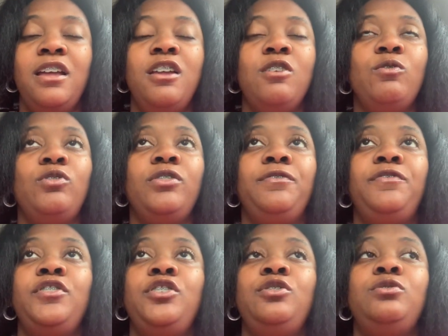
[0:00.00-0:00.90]
in order
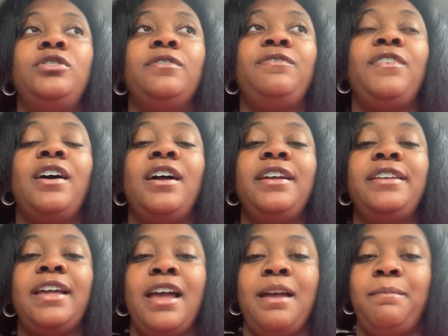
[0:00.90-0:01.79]
for you to find
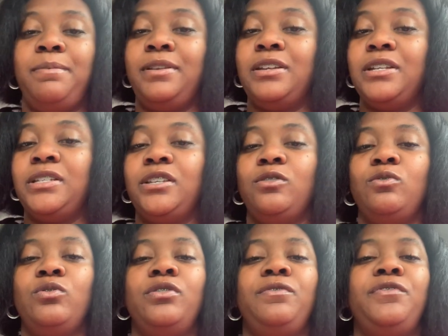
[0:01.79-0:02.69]
happiness, in
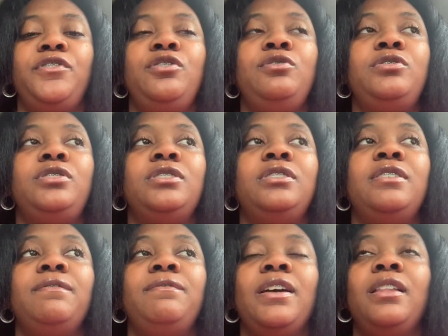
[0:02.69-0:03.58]
order for you to
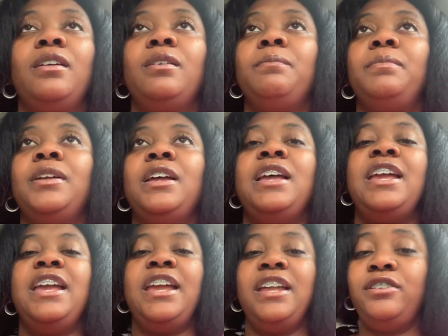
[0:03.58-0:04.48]
develop
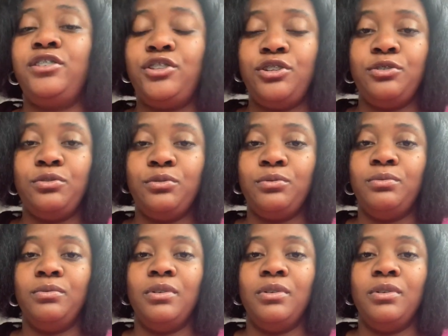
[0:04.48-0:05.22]
into